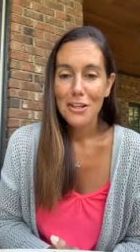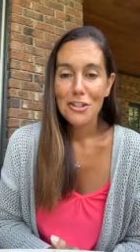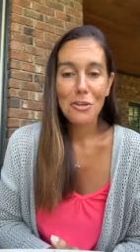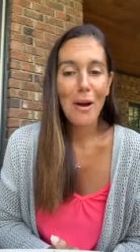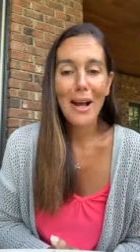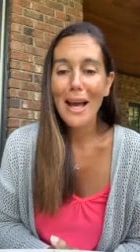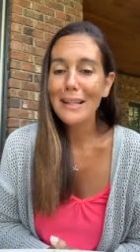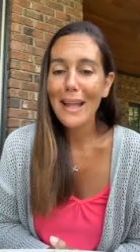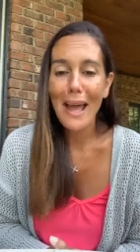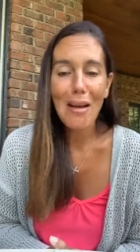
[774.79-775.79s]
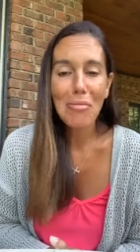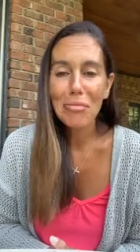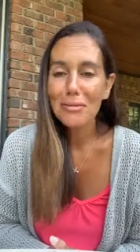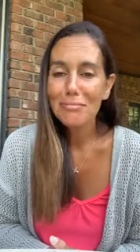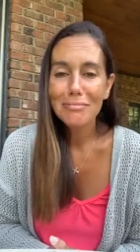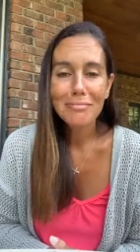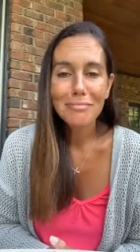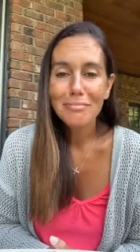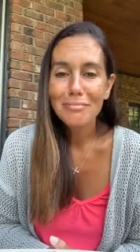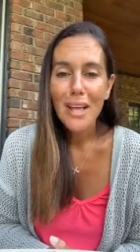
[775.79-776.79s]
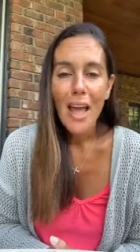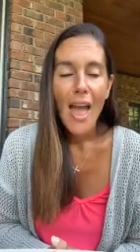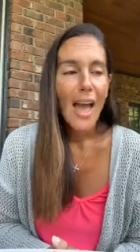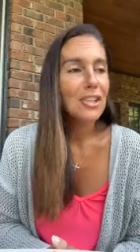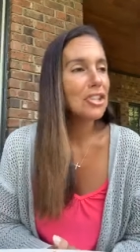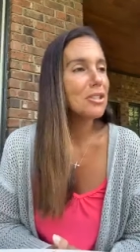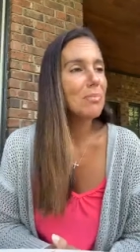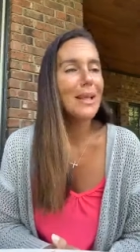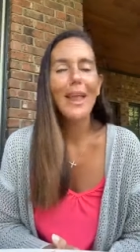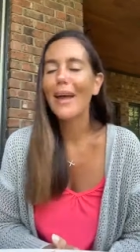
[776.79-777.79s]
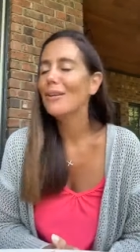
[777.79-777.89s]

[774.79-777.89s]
So I gotta laugh and just be like,